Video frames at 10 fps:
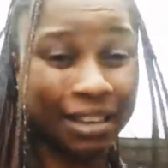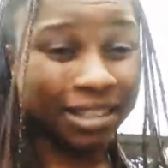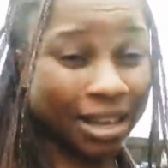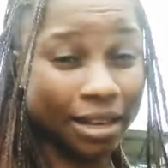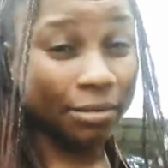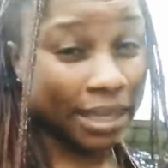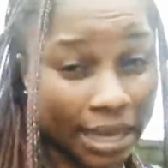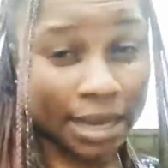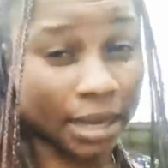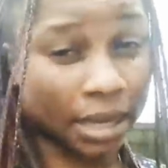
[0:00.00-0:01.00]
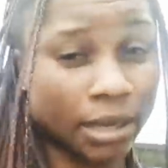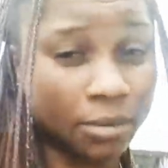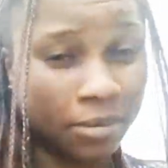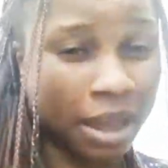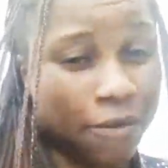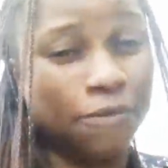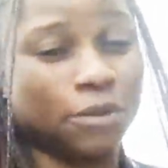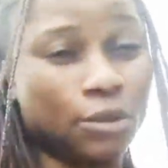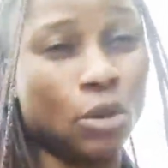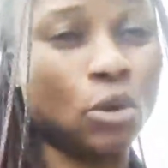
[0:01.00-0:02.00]
started taking it, I
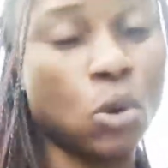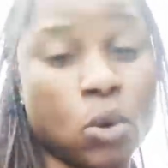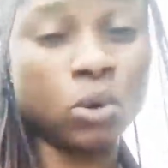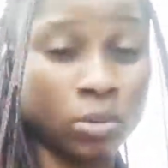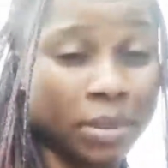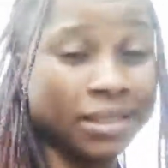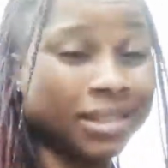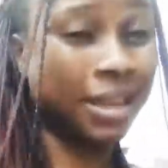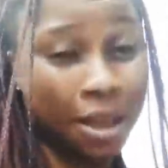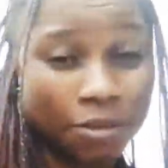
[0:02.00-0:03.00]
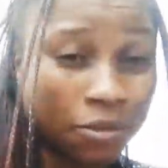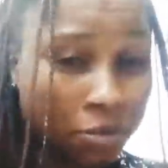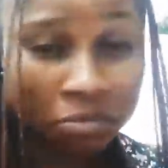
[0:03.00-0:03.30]
feel so cool with myself.